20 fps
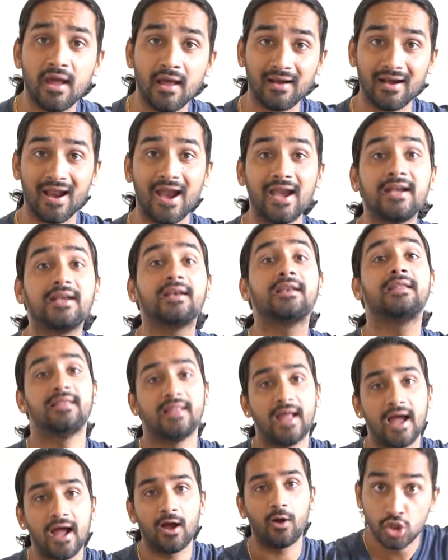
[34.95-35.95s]
right
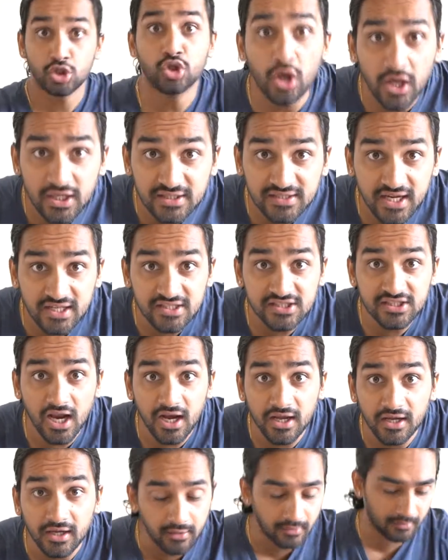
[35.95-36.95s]
now. So let's get
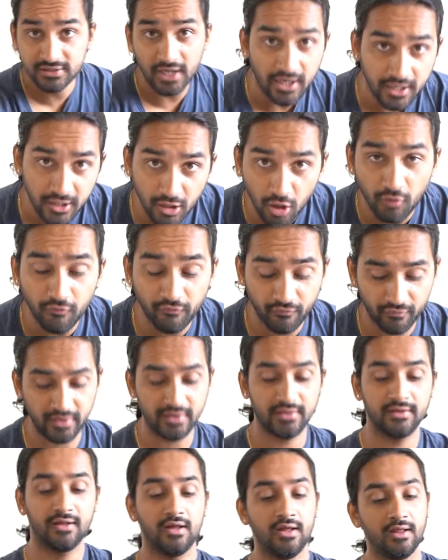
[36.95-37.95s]
started. Starting off
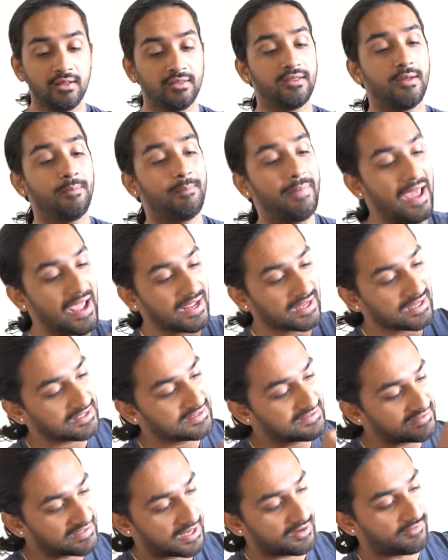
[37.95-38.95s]
with the bag
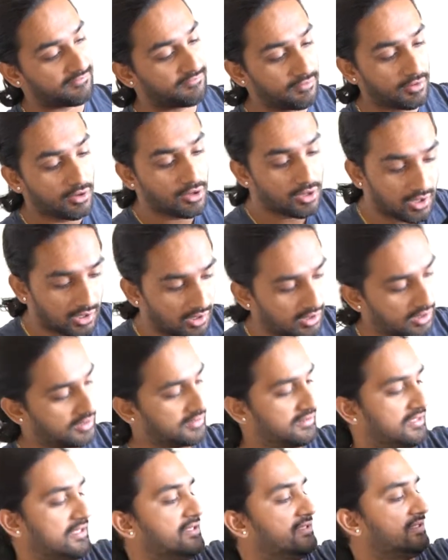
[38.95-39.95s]
itself.
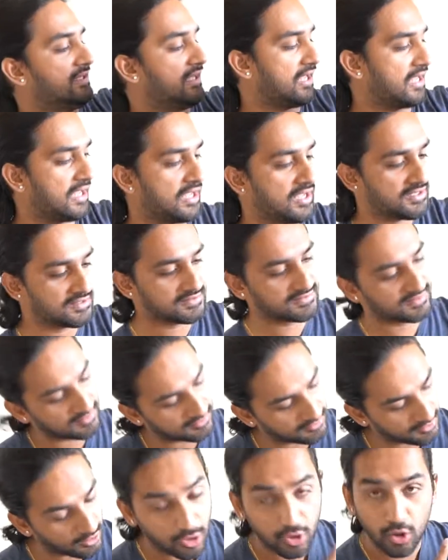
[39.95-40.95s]
This is
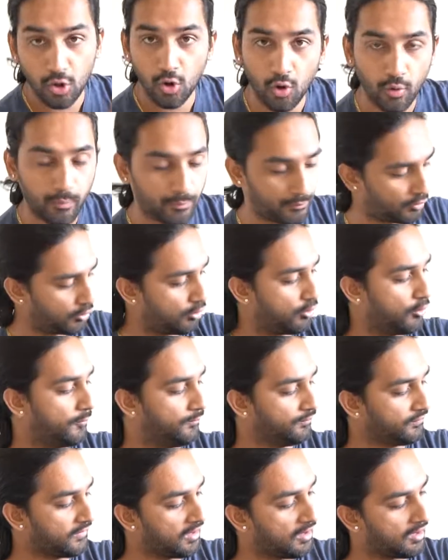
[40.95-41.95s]
the Lowepro
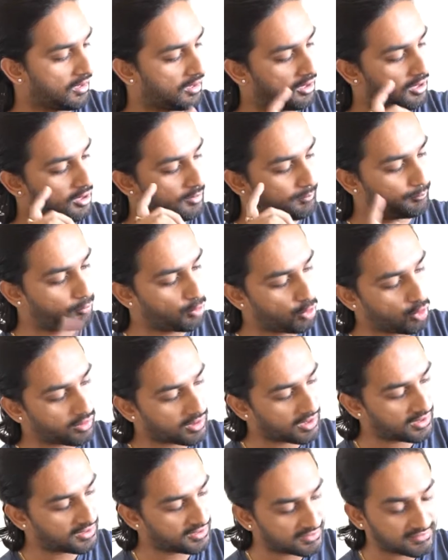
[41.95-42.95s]
Pro
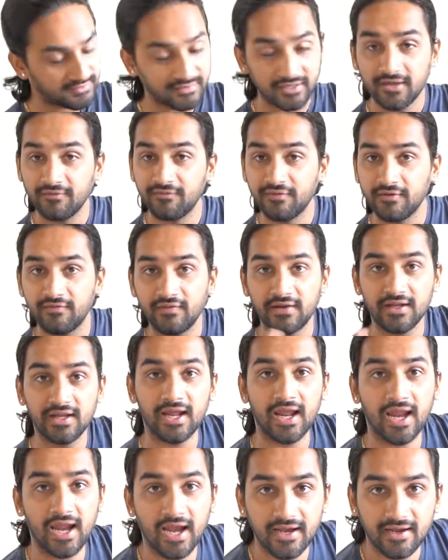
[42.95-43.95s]
Runner
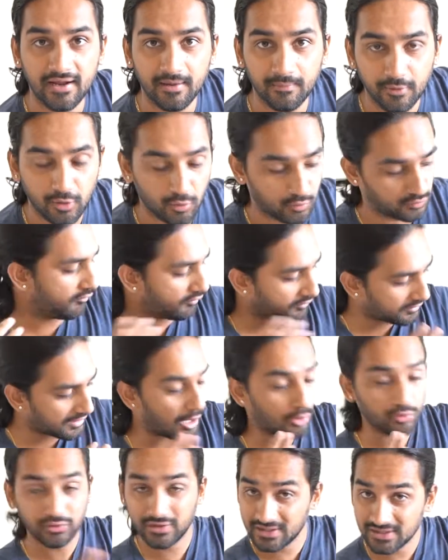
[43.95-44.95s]
350 AW.
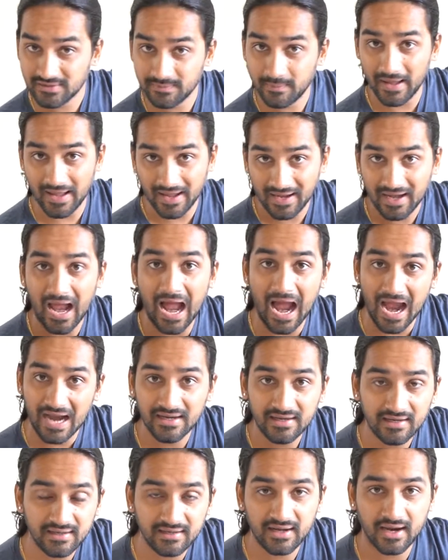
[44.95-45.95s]
Now this bag, I
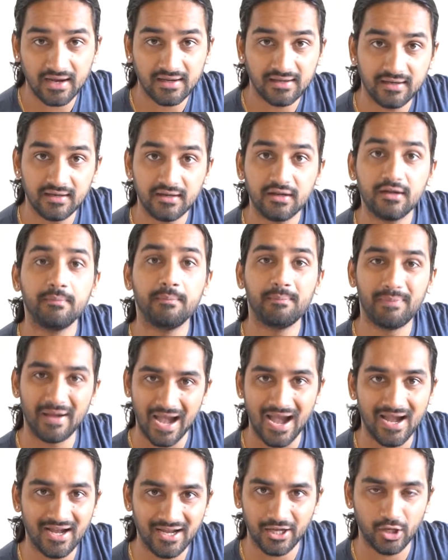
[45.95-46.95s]
didn't get it
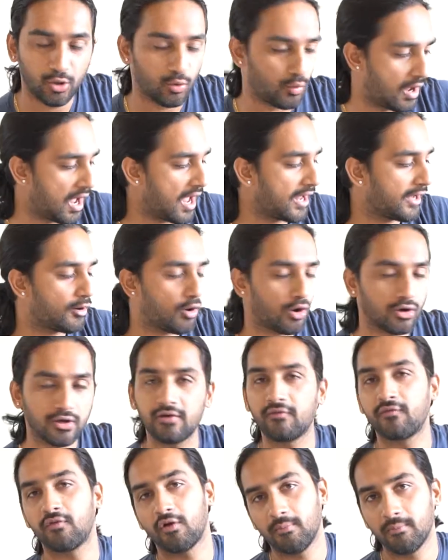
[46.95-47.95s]
brand new. I got
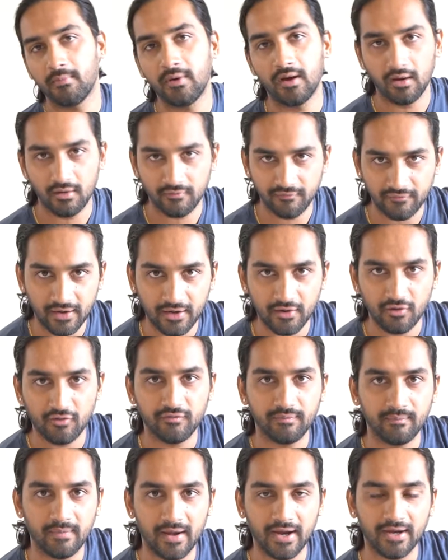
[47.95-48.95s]
it from a friend
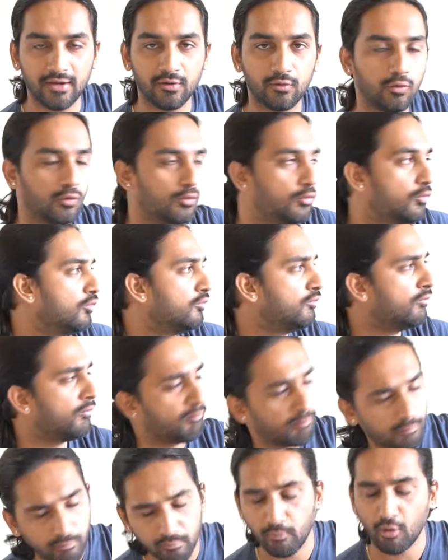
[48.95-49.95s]
of mine who
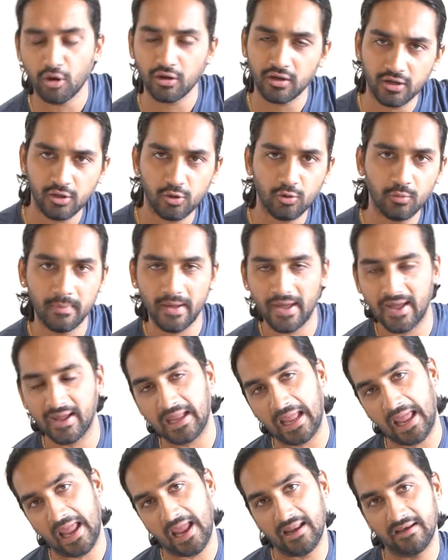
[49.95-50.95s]
bought a new
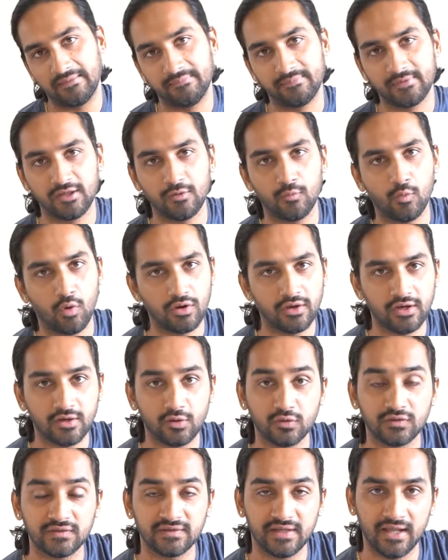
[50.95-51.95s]
bag and he wanted
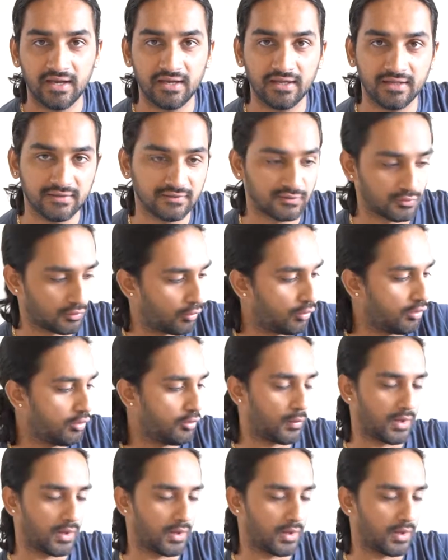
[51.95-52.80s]
to sell his old